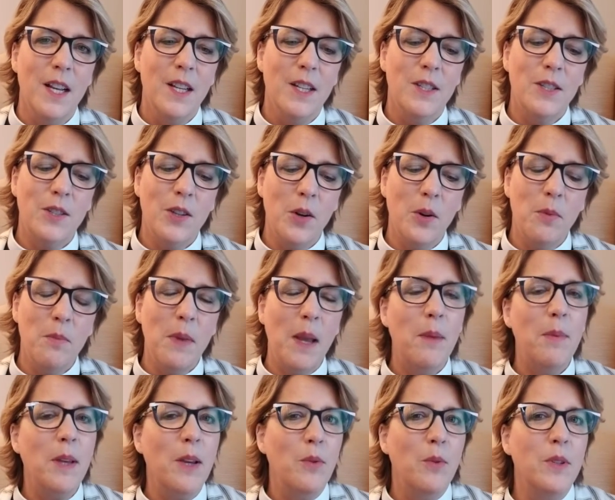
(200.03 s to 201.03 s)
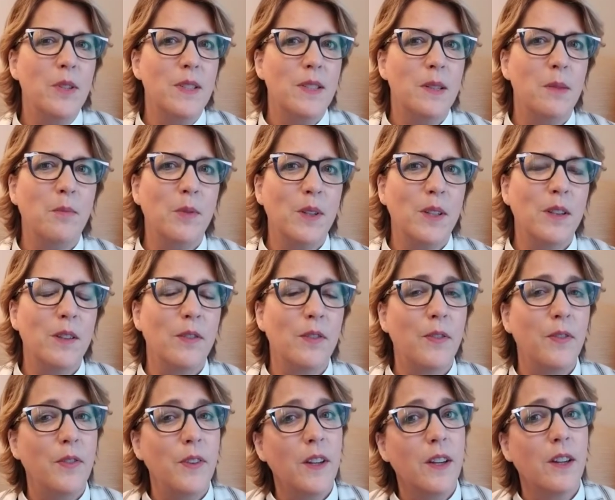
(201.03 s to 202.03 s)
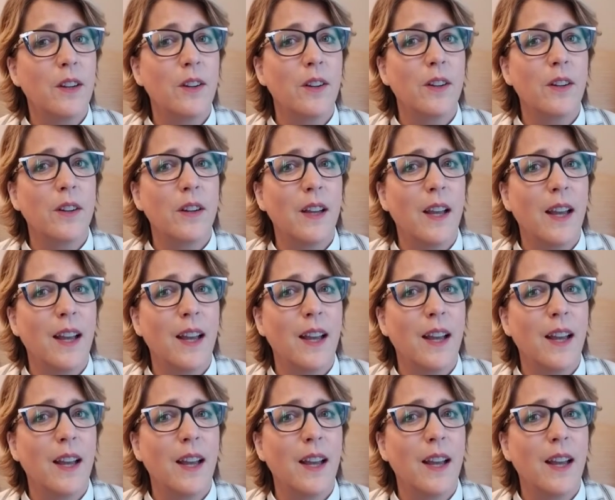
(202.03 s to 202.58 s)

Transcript: So maybe it was simply the fear